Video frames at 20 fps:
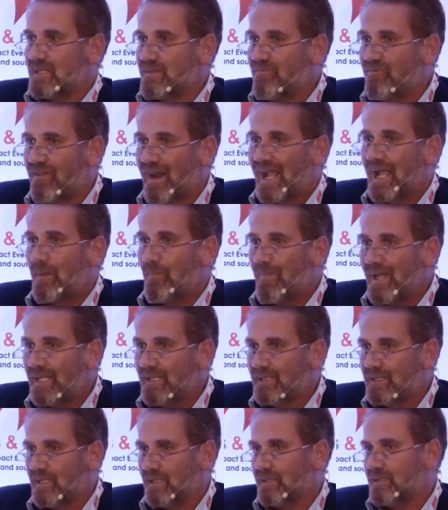
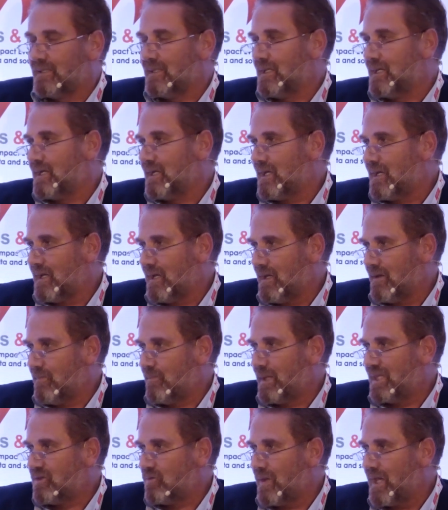fragmented
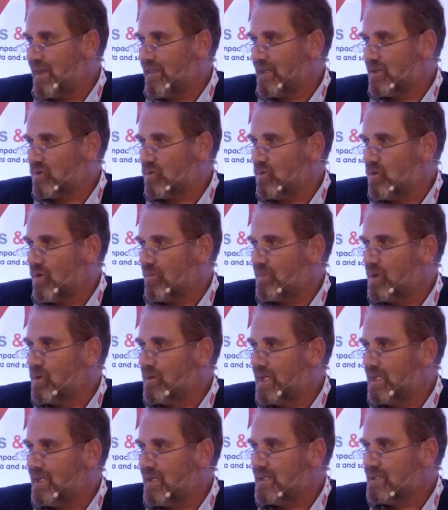between the two
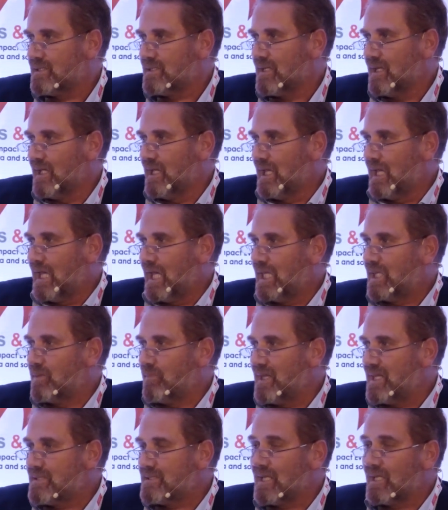communities,
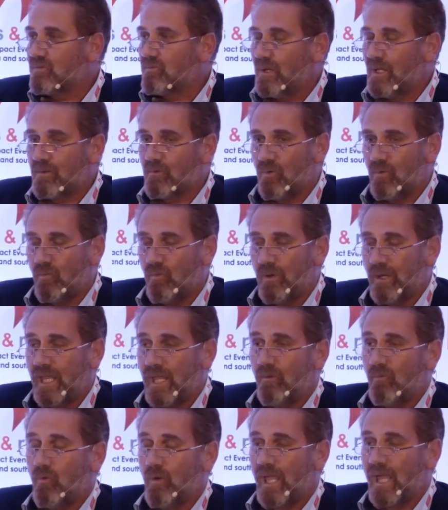it means that
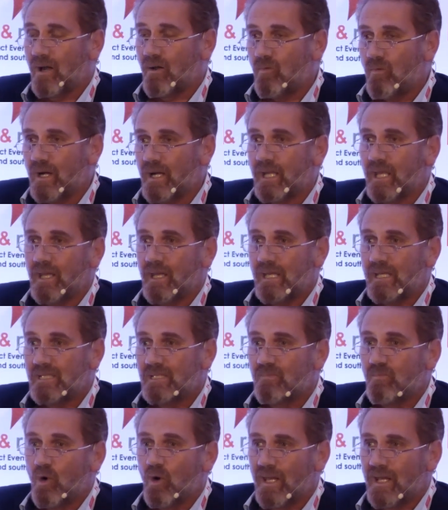we are working
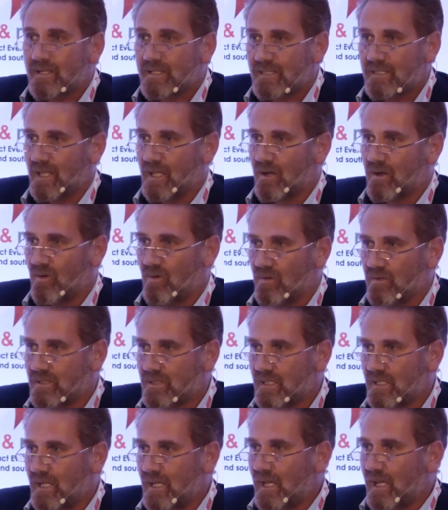in smaller
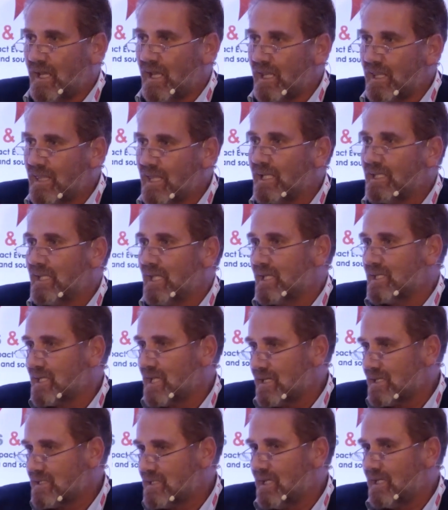circles. And that,
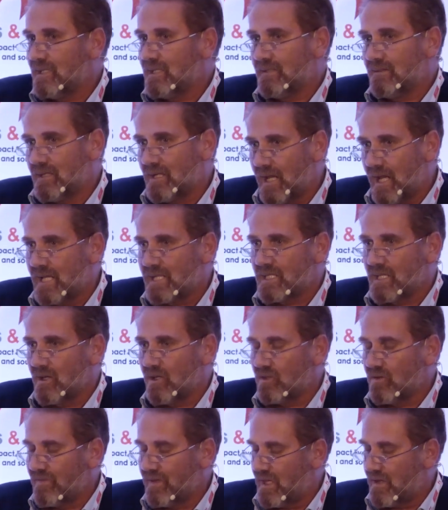as I said, creates a
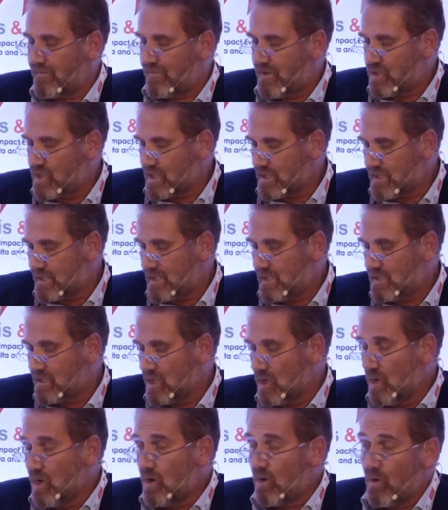lot of
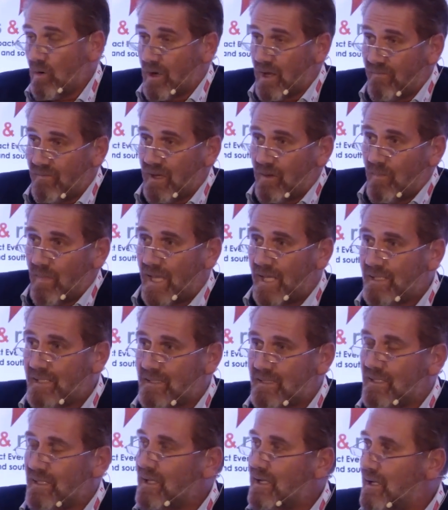inefficiencies or even
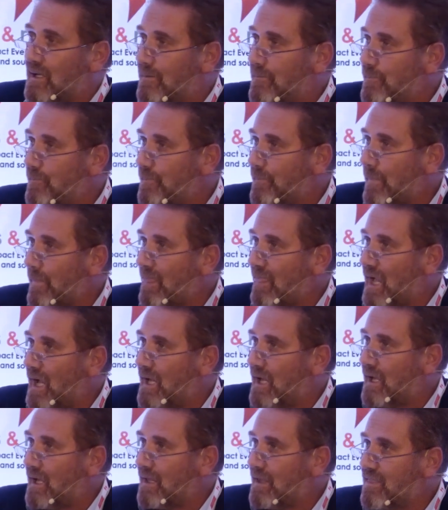makes
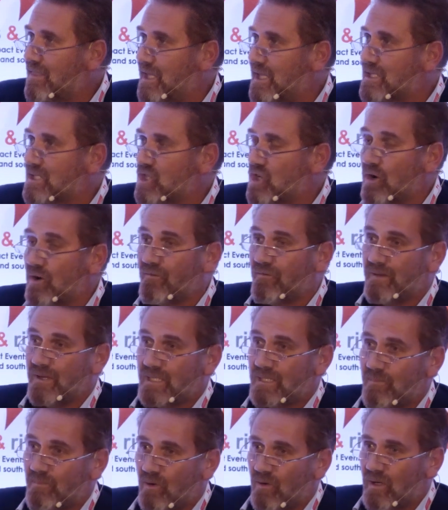things
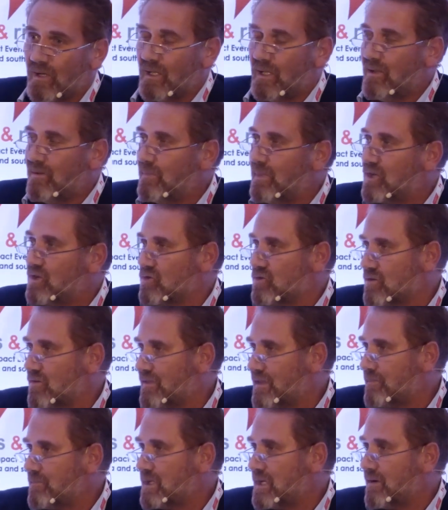non-feasible because
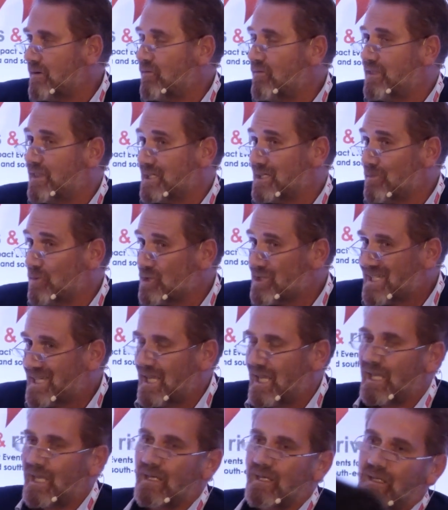of the small
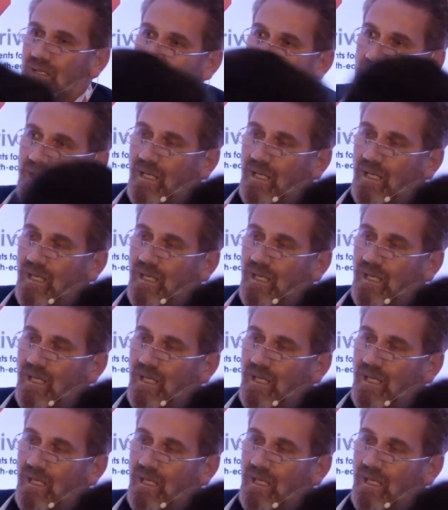scale.